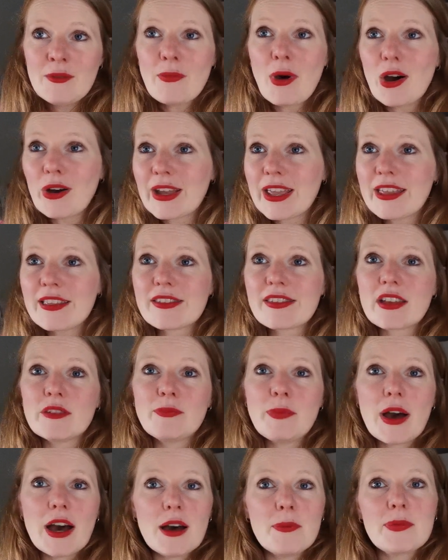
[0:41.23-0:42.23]
Pockets
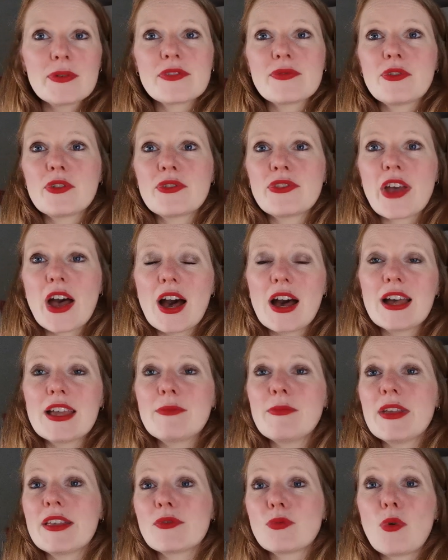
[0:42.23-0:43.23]
of purposeful
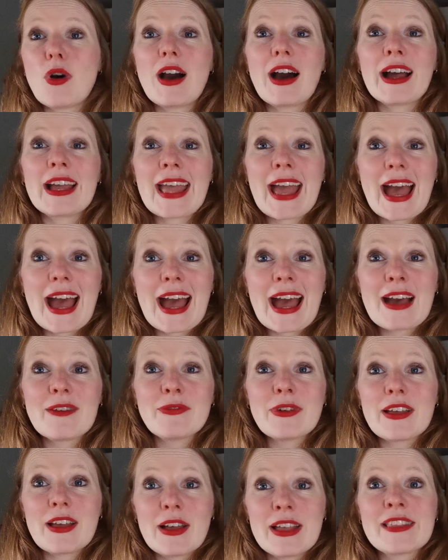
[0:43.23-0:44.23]
time is what I have